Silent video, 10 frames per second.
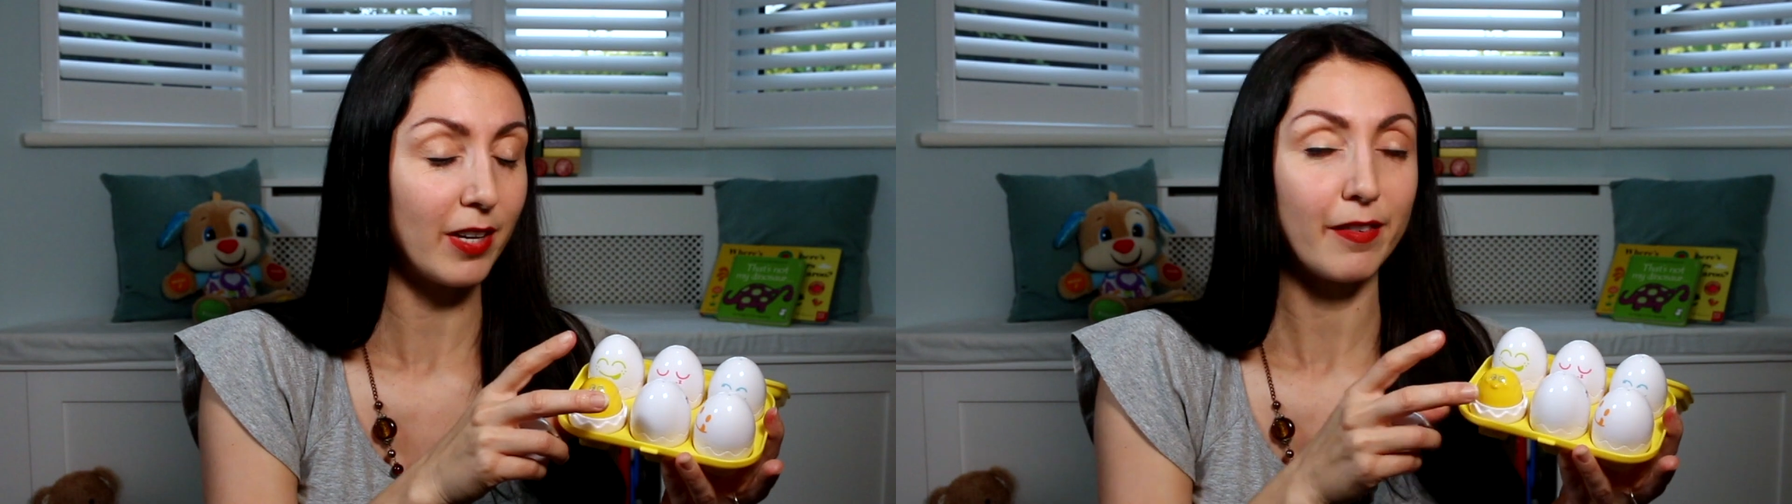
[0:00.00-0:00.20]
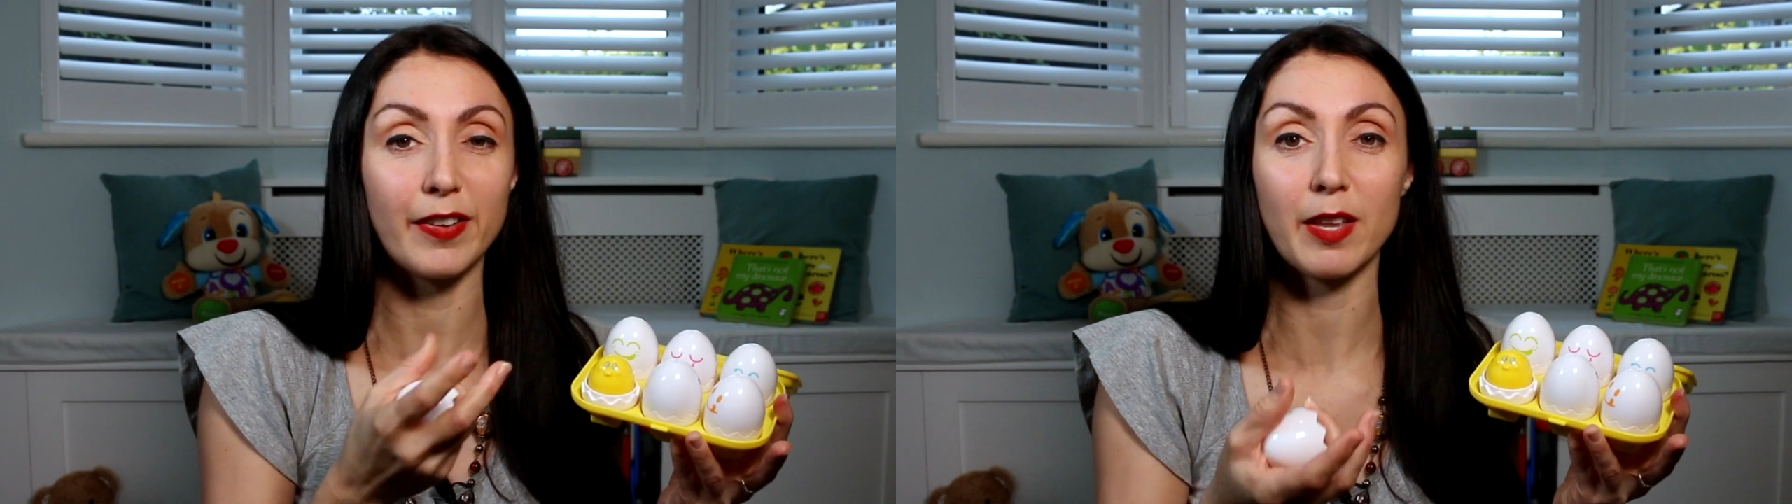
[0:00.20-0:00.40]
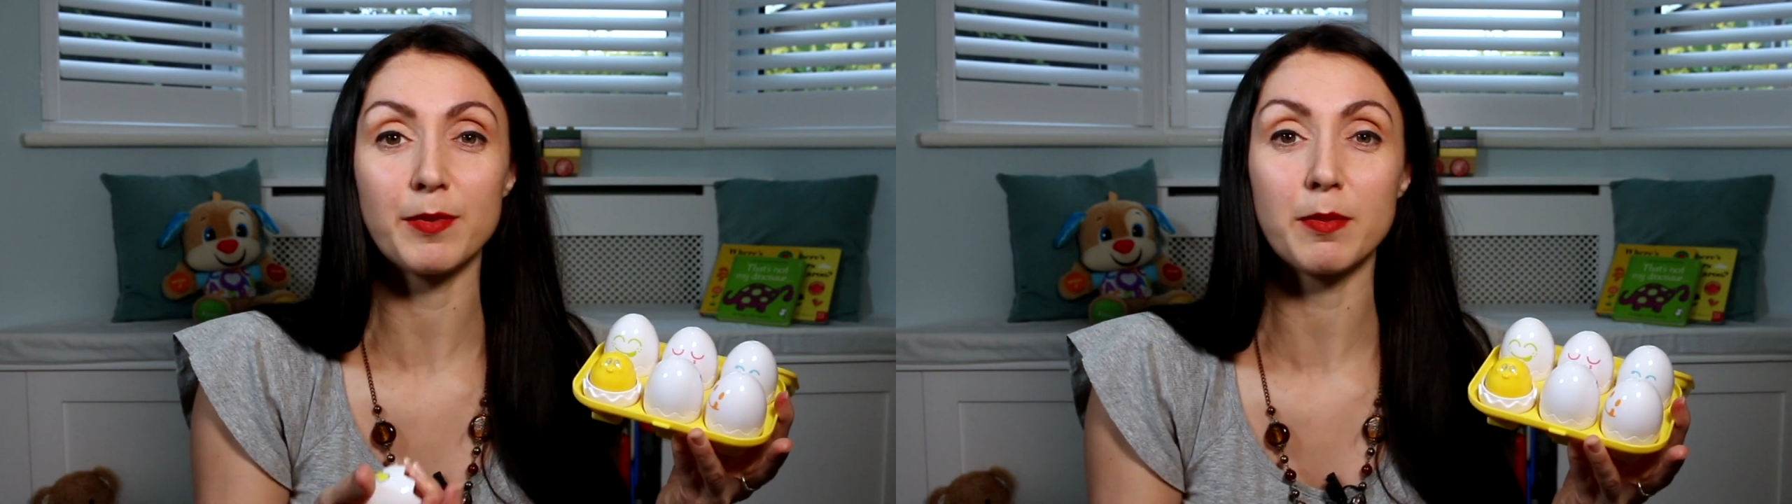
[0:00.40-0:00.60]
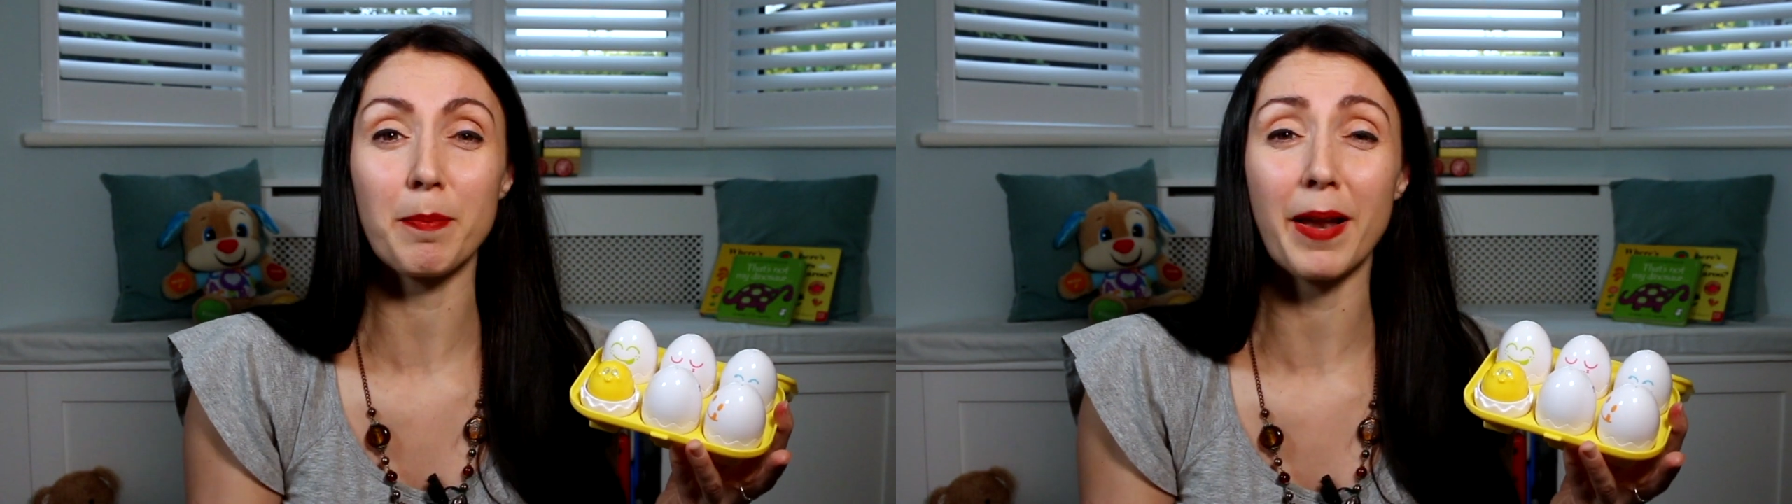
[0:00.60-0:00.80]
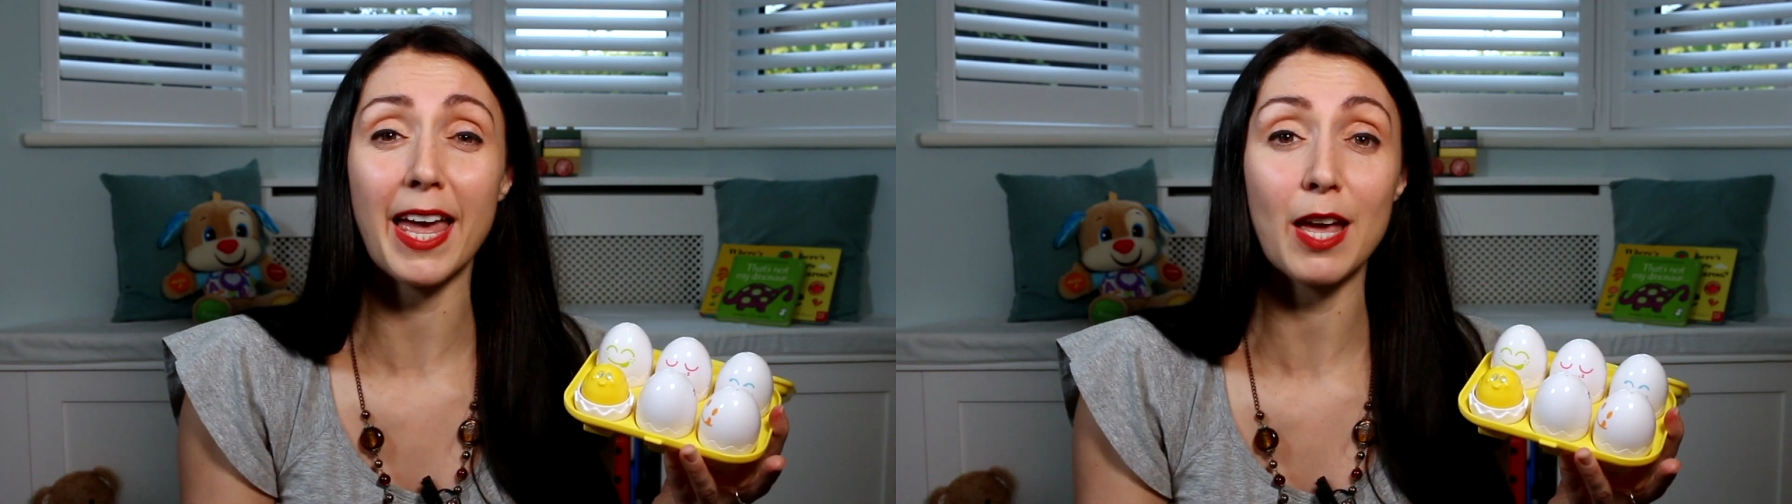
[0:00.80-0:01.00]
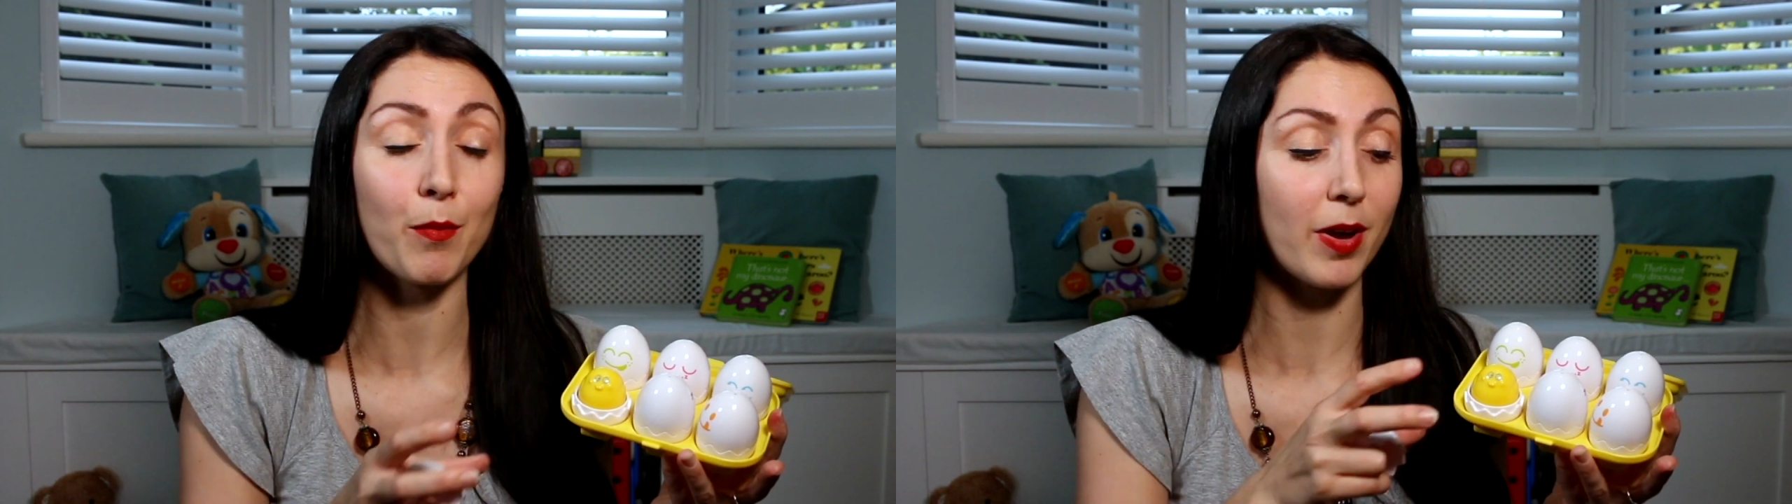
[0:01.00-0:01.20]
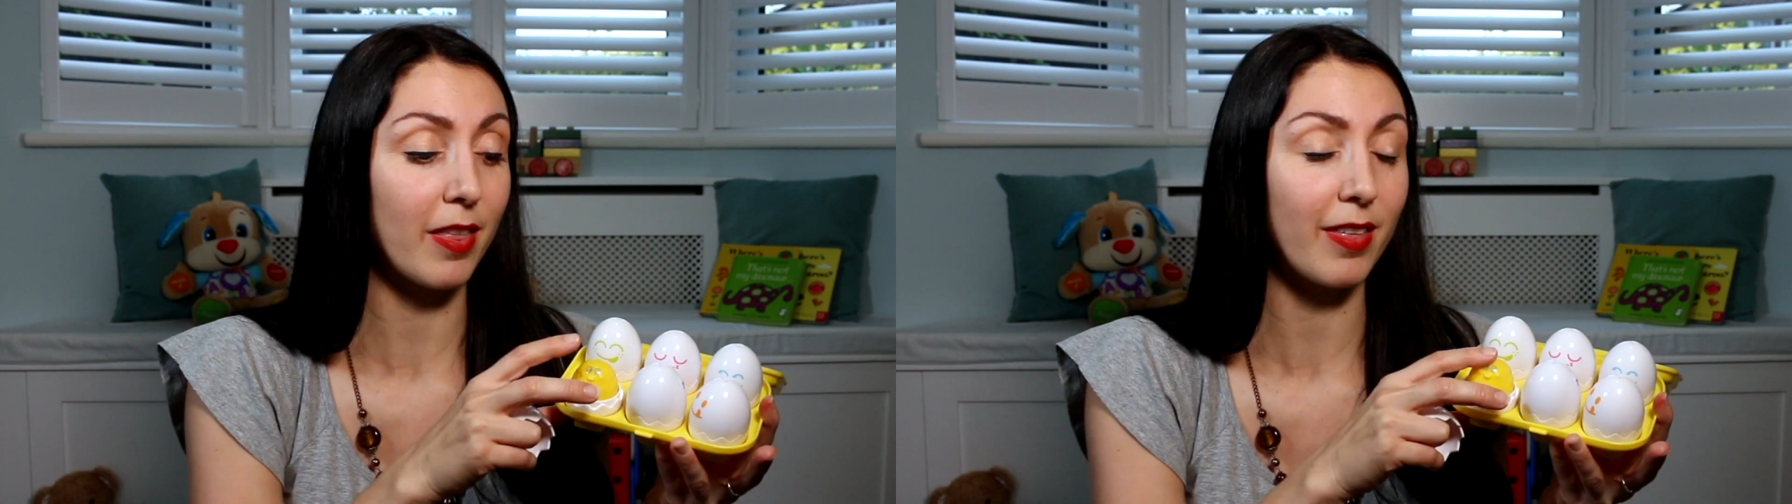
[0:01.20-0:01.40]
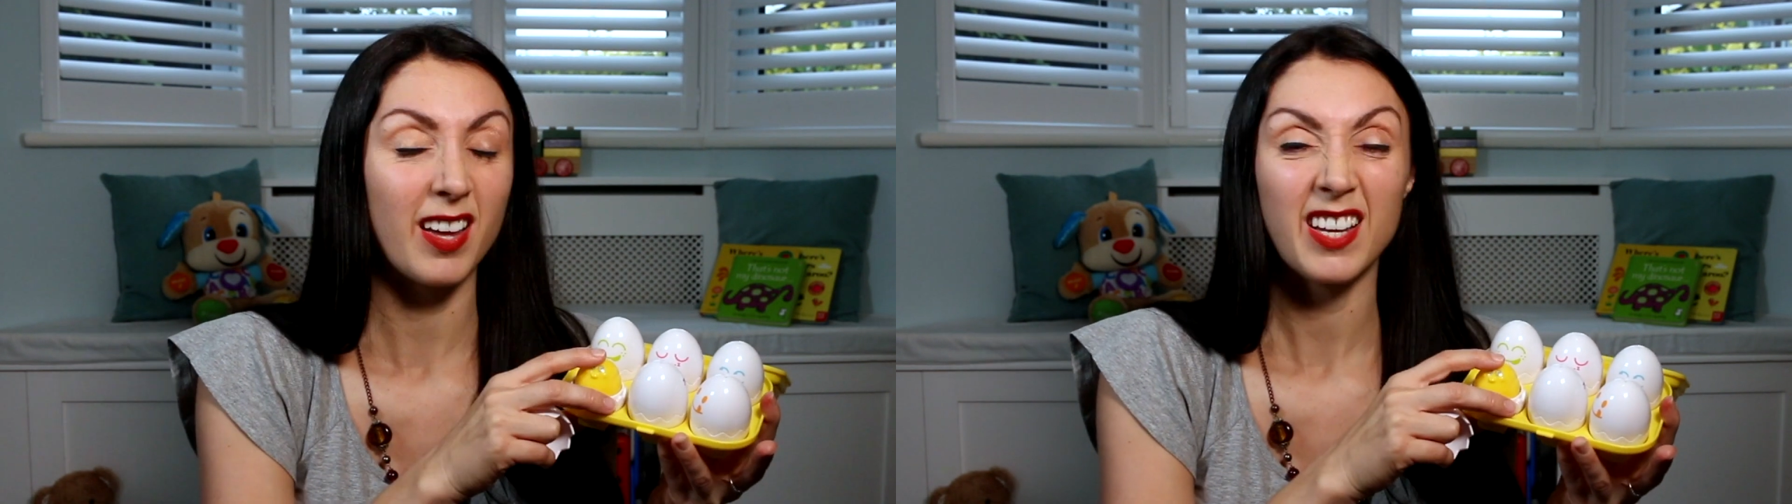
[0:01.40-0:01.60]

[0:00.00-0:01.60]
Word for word: for them to be playing with,